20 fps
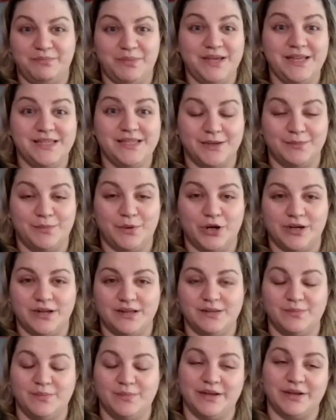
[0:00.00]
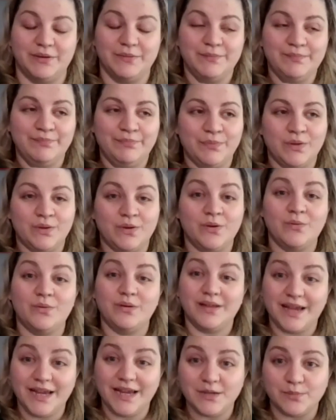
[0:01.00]
pizza parties? I'm like,
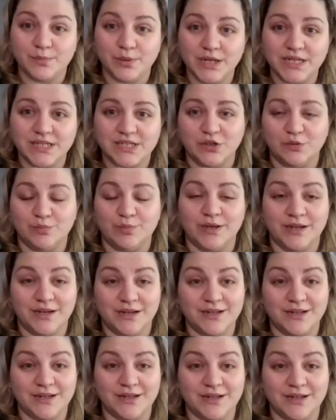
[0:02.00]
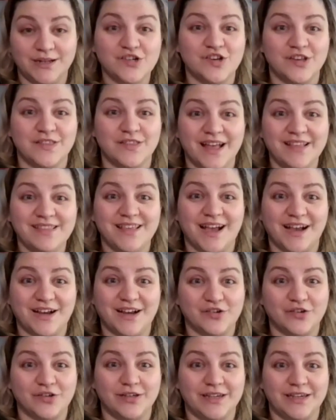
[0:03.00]
well, I hate to break it to you, but in construction, that's
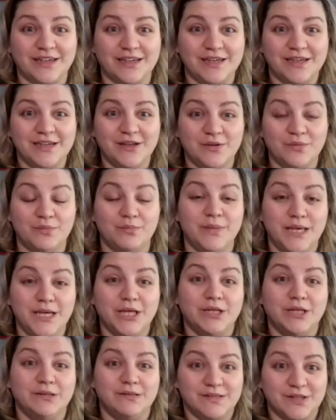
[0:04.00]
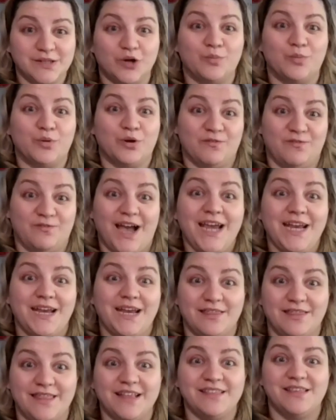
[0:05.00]
actually meals are
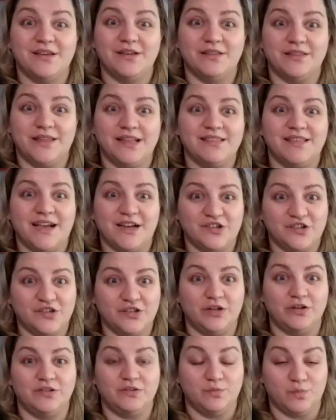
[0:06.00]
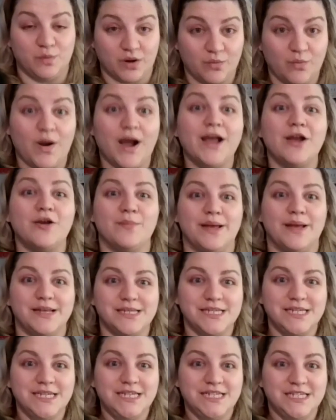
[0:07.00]
provided. That's actually a
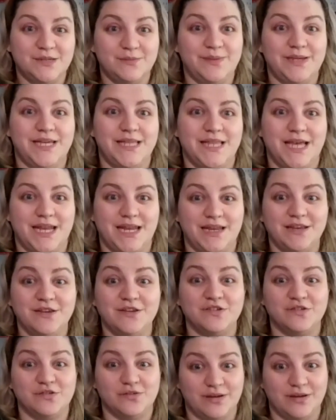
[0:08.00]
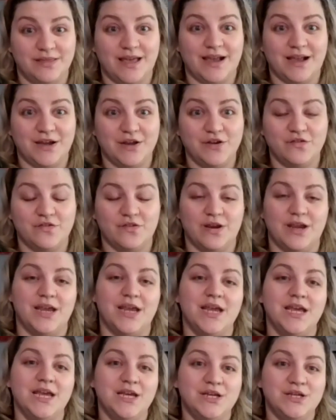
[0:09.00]
requirement to be in that industry in that
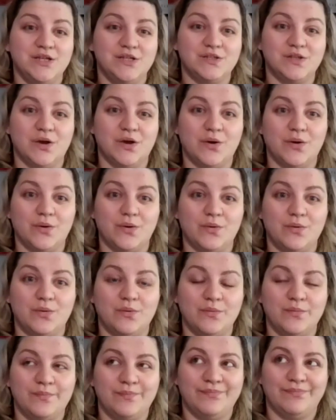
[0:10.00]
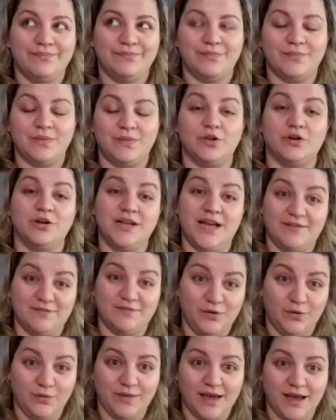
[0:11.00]
country. So you're going to have
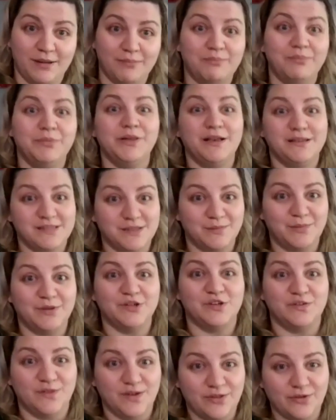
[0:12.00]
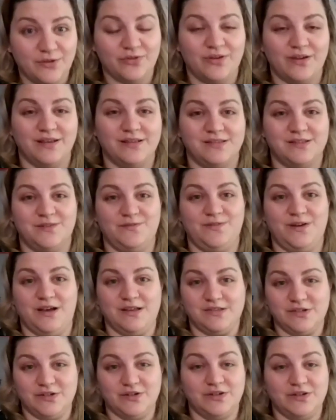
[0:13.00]
to do that plus a bunch of other things to
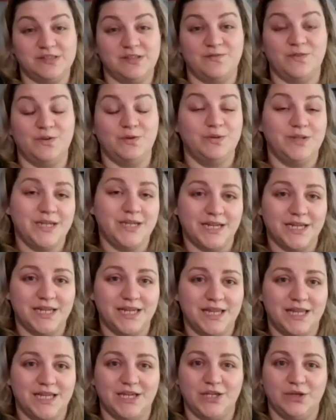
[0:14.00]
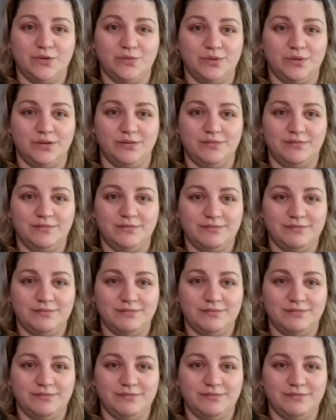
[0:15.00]
foster, because if you didn't, then you would,